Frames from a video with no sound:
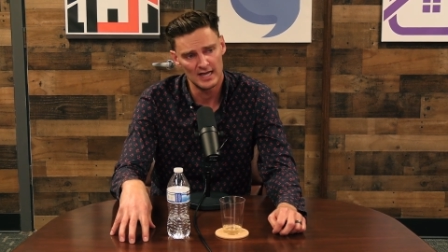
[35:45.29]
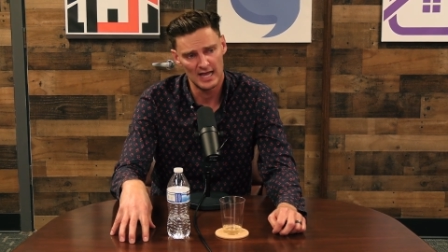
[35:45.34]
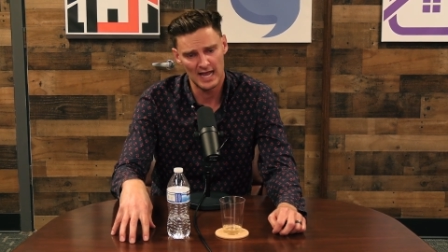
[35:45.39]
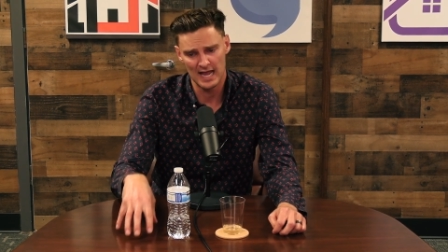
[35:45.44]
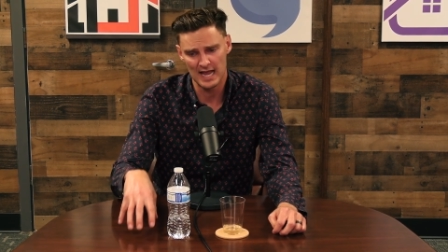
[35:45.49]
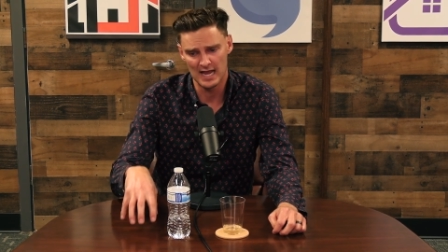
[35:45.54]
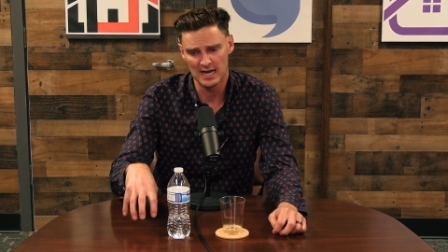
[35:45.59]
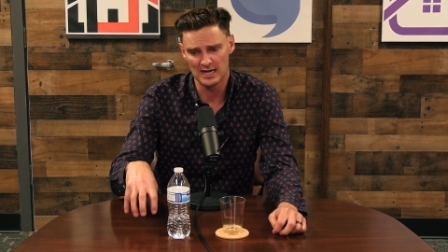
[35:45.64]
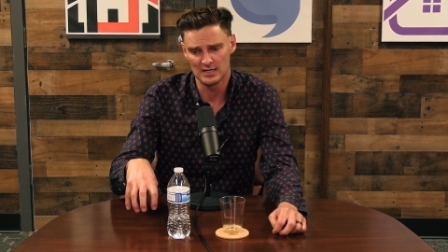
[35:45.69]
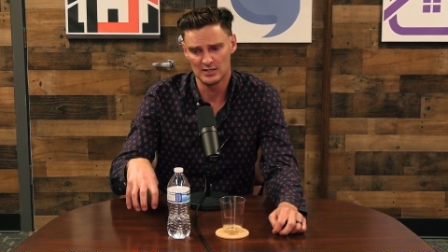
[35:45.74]

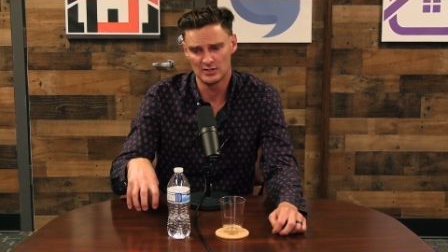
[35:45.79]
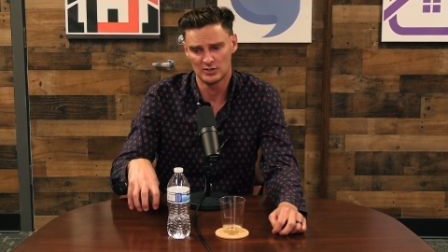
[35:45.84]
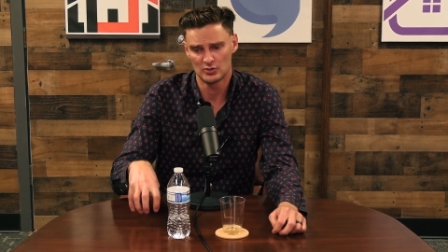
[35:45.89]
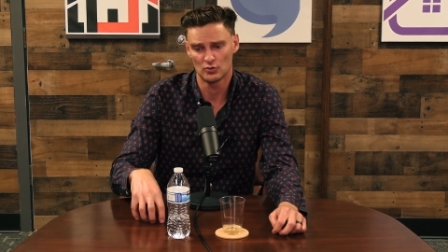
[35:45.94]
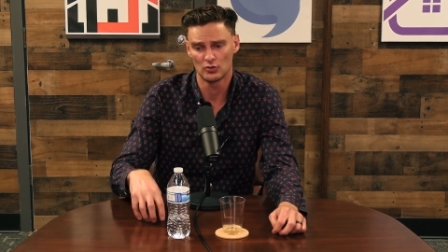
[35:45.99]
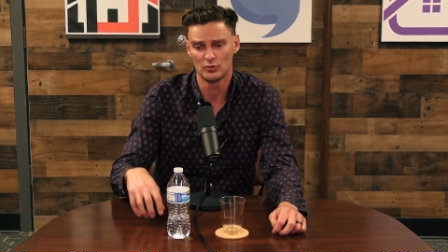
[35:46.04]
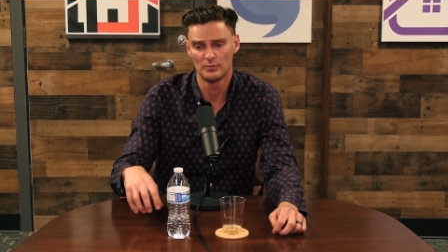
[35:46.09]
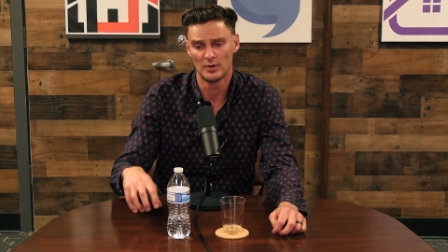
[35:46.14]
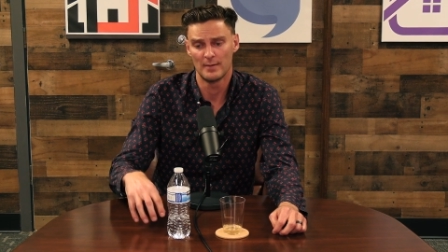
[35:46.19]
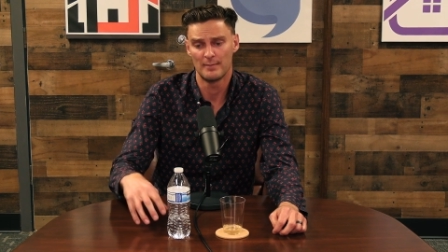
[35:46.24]
And
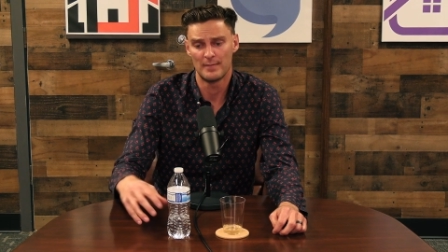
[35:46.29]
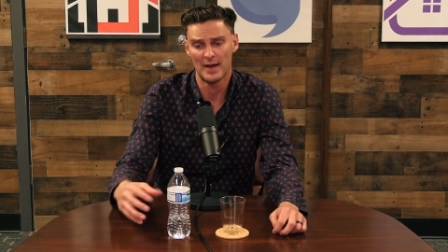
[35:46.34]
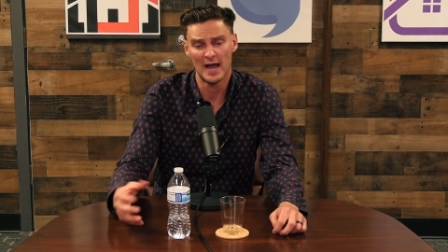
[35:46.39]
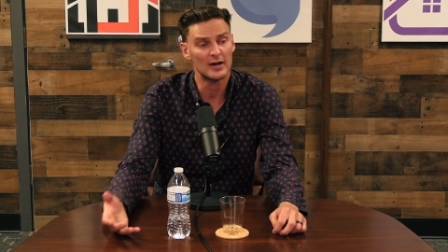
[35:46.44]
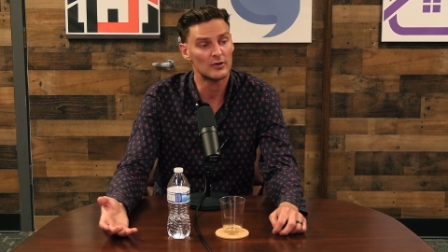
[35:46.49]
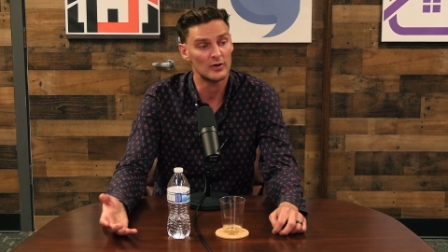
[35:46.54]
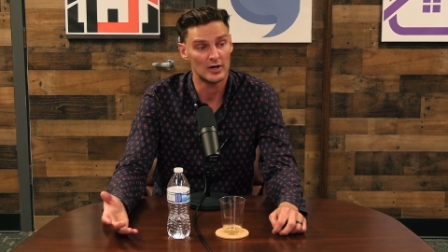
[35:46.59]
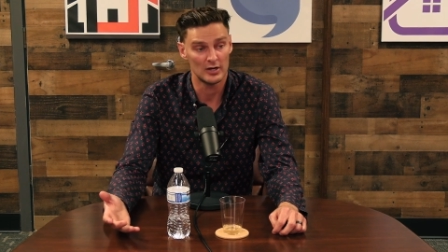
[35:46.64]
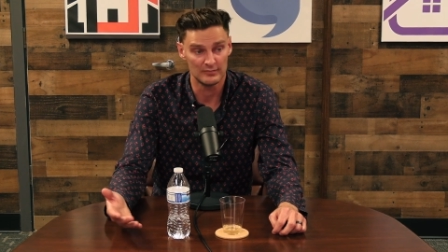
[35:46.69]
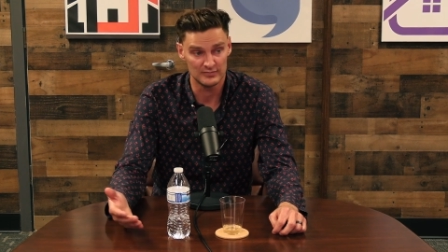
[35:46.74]
through my
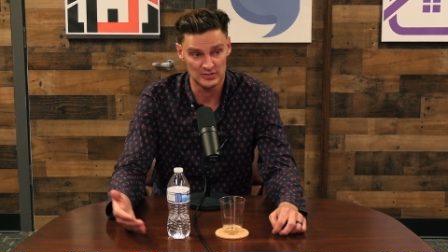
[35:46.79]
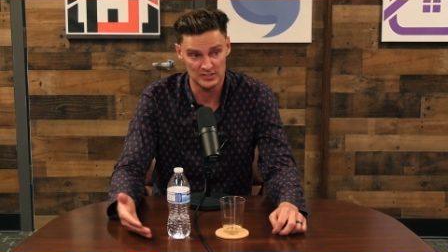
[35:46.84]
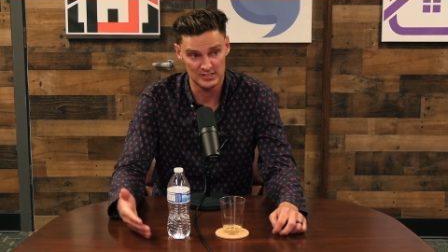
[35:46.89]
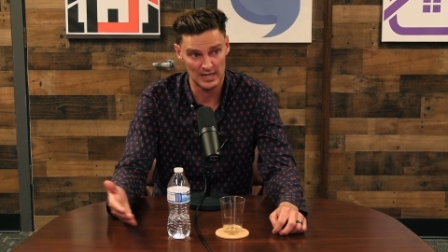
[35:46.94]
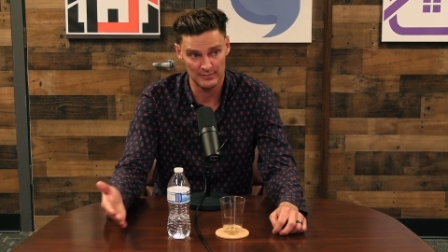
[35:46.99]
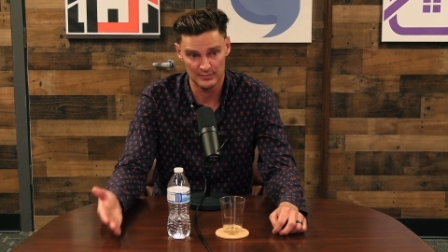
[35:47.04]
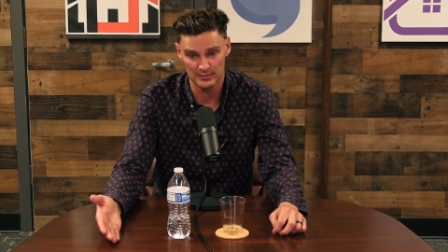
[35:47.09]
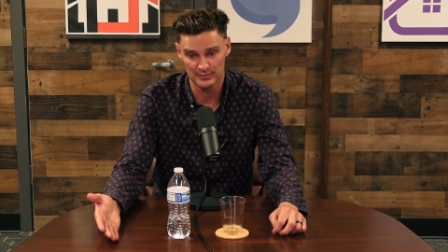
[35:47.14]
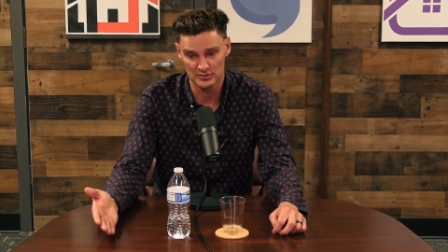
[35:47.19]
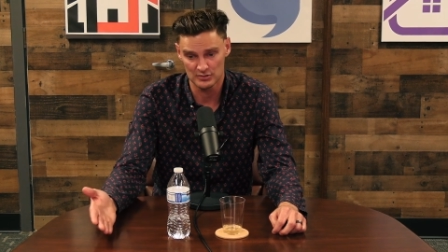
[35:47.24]
background of just
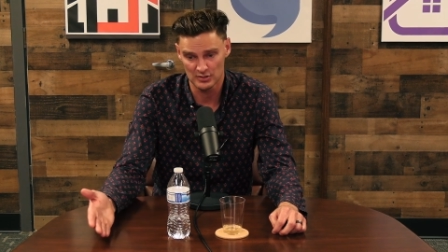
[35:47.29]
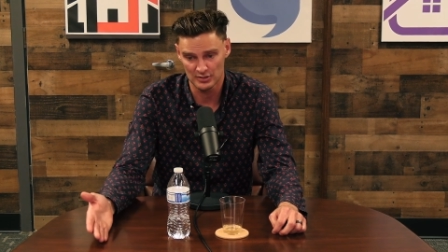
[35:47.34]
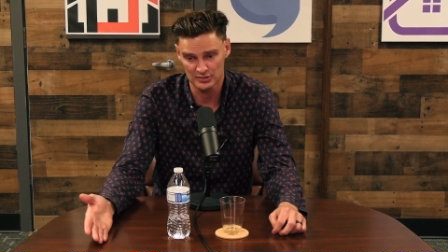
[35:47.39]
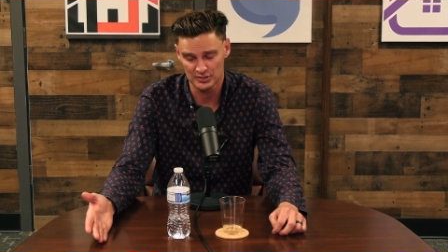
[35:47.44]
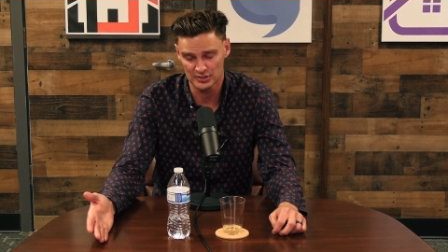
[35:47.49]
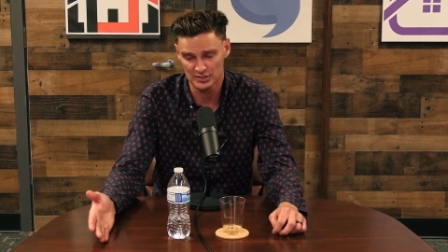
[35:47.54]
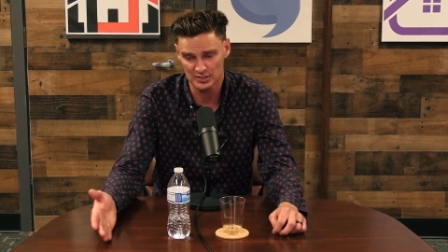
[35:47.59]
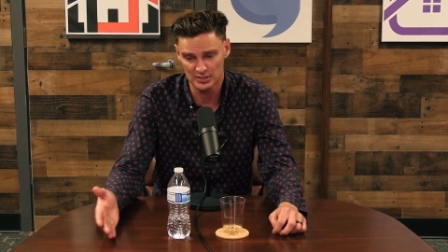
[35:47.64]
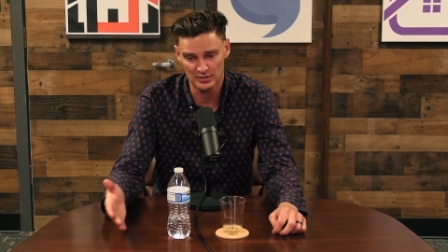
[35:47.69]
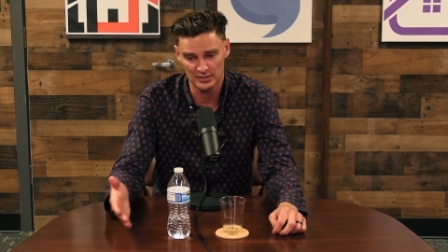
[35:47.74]
happened to be
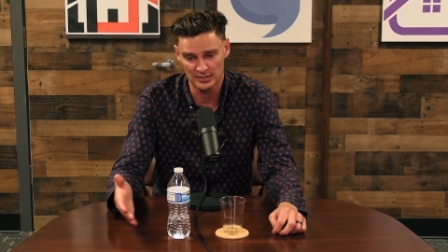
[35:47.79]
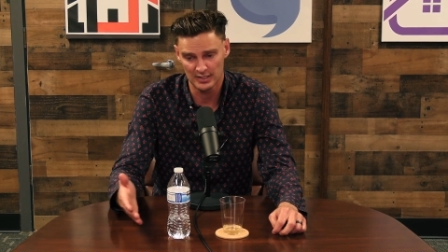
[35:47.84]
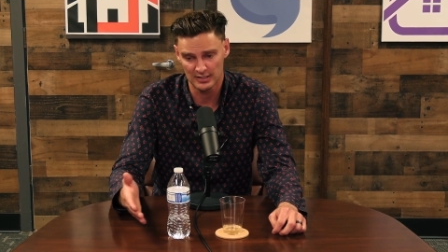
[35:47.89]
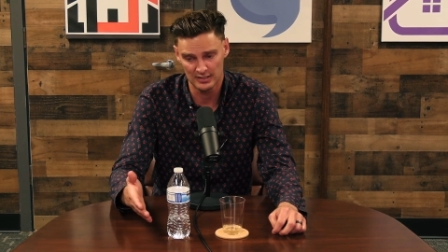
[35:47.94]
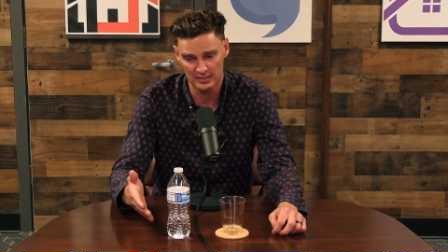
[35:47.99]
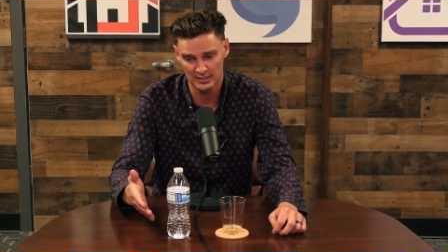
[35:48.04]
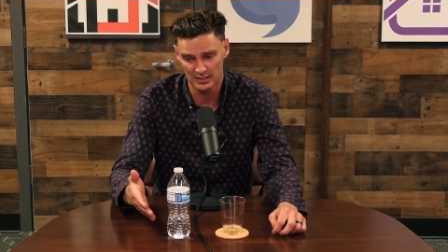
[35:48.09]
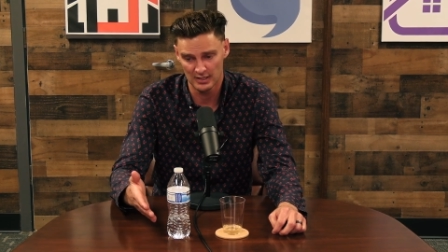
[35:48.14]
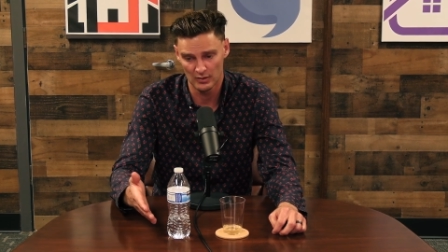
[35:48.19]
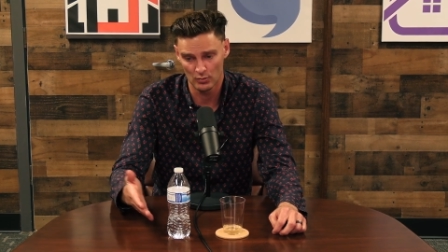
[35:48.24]
structural engineering, that
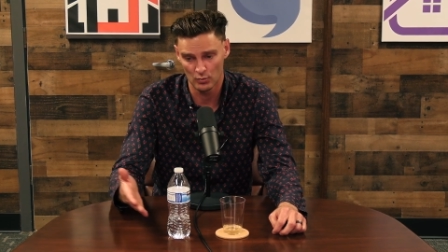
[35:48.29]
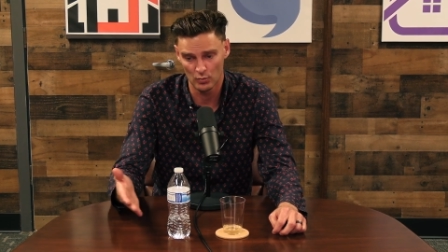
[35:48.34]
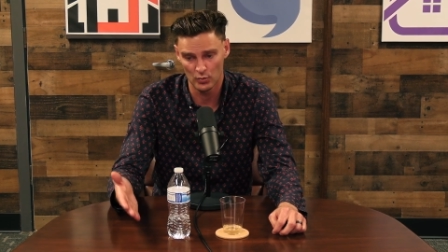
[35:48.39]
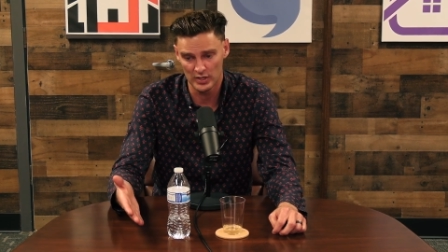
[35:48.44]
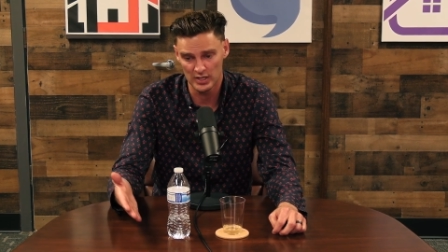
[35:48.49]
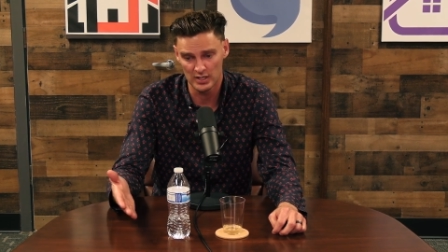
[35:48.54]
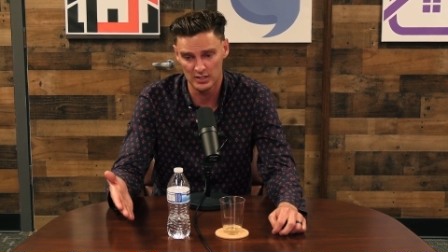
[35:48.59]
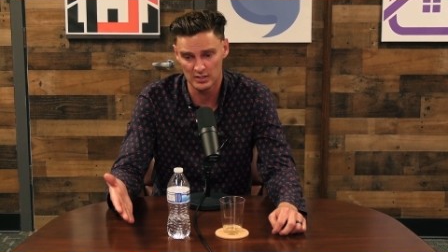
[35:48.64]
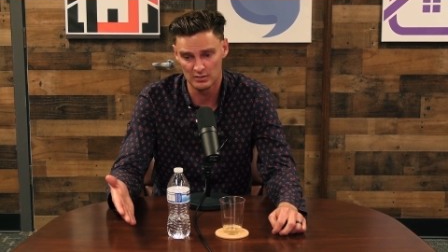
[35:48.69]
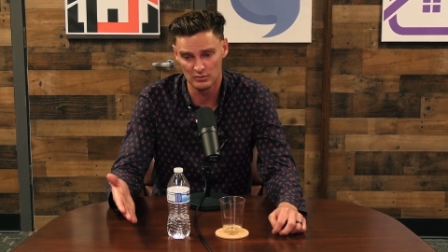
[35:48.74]

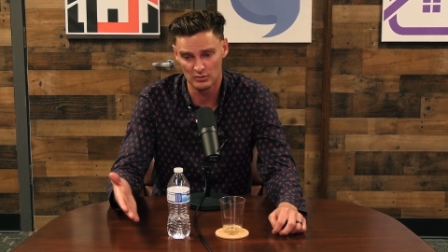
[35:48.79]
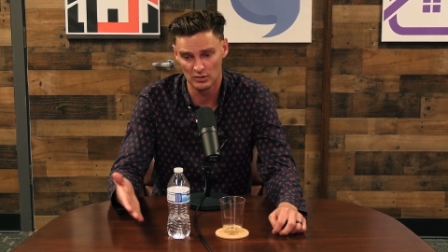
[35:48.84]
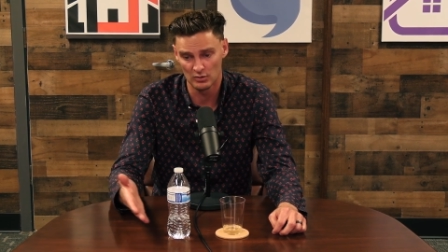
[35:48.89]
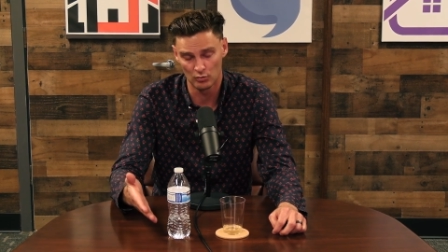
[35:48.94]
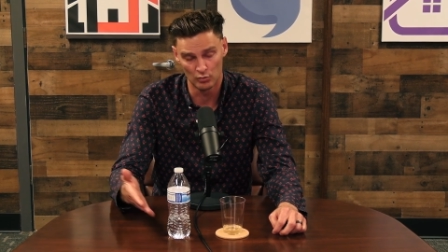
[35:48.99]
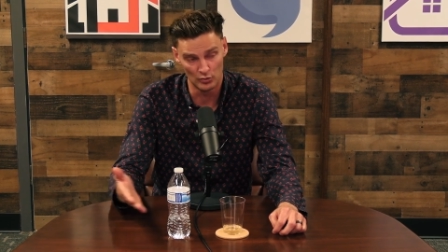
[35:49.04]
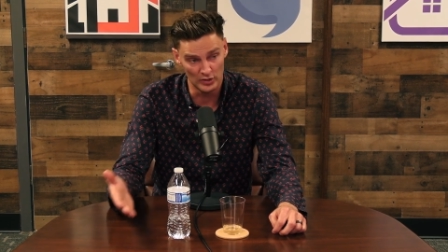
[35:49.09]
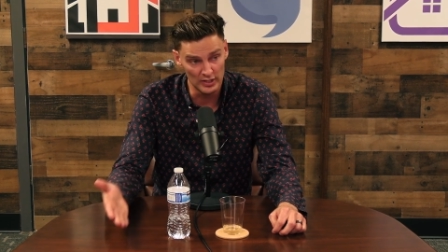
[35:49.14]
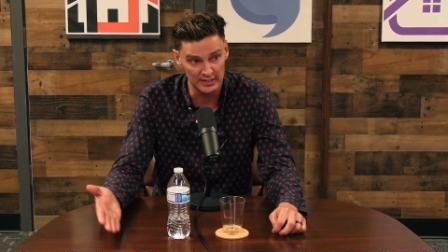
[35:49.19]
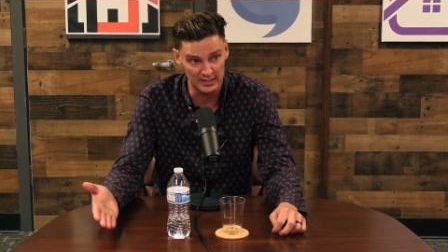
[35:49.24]
we
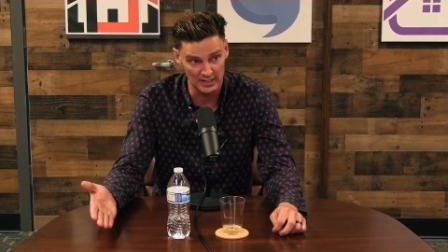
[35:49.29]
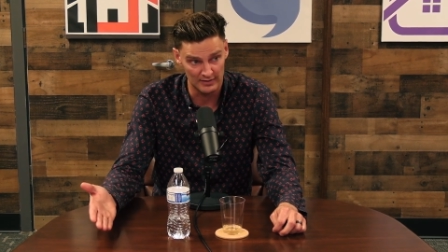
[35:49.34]
got really